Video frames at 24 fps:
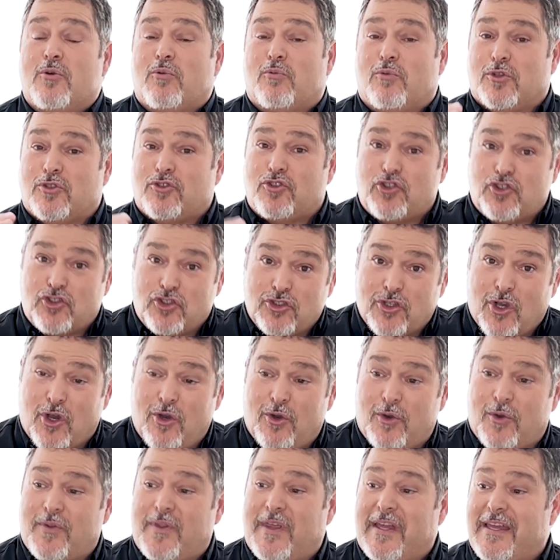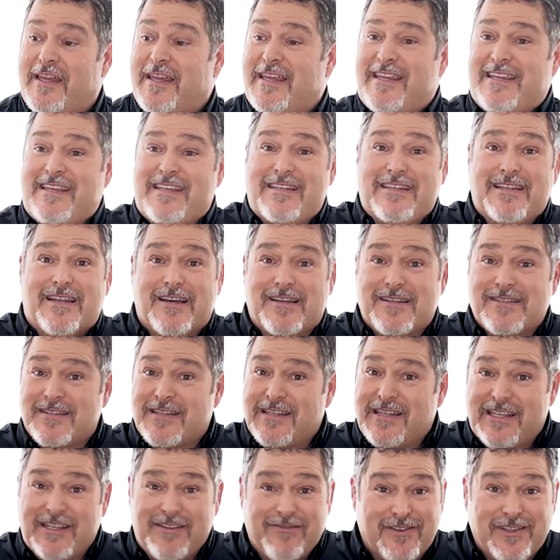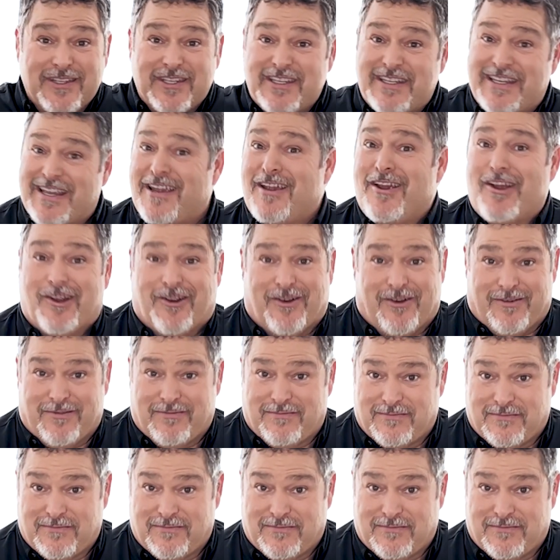would show that he doesn't even care.